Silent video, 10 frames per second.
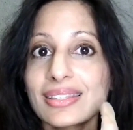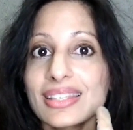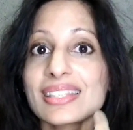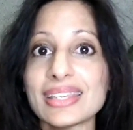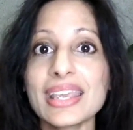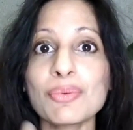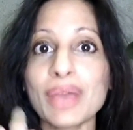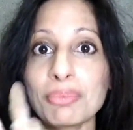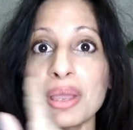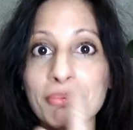the skin
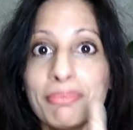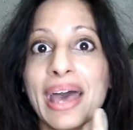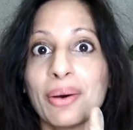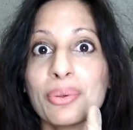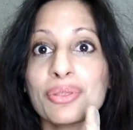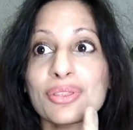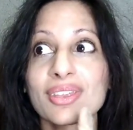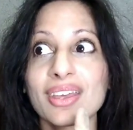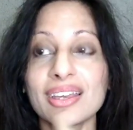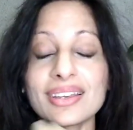around my mouth
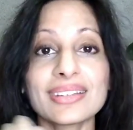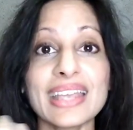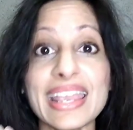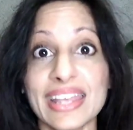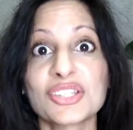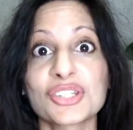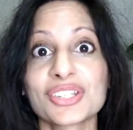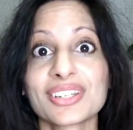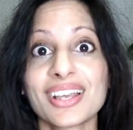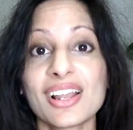itch.